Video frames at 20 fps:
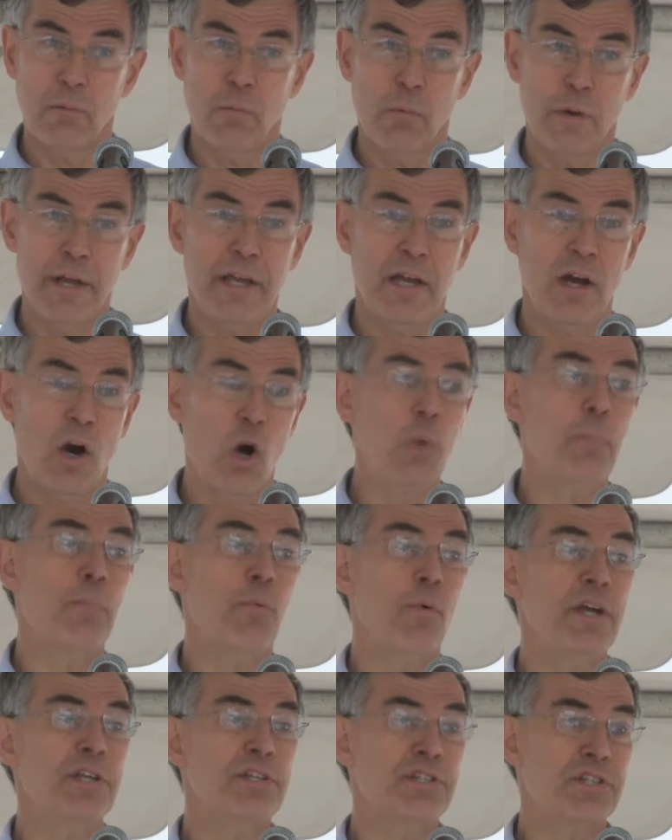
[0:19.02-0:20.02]
We hope
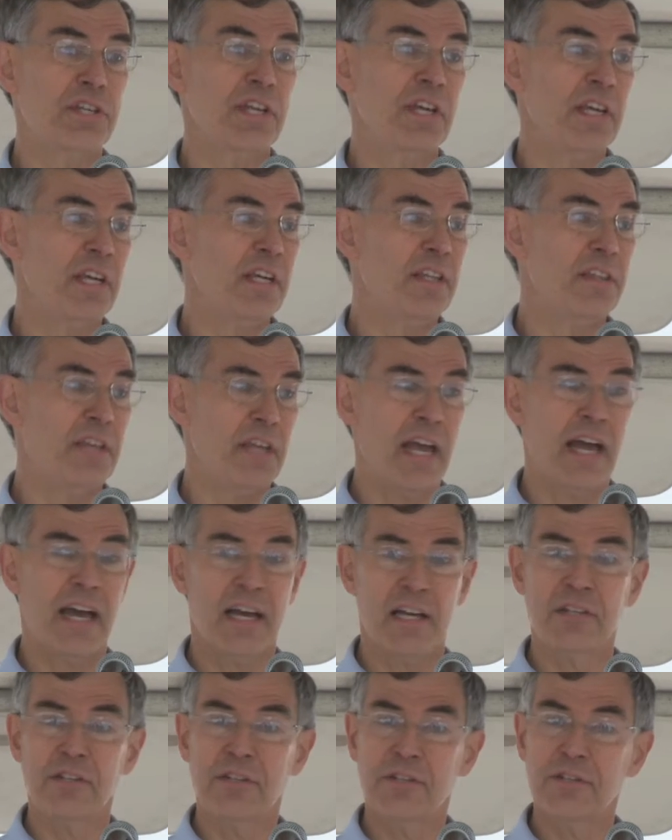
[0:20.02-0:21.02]
we see the
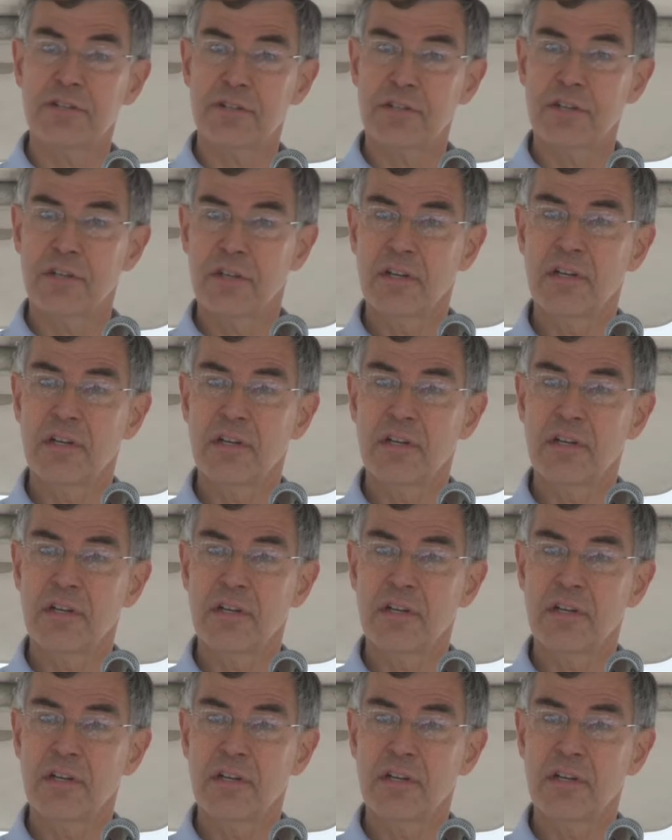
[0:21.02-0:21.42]
end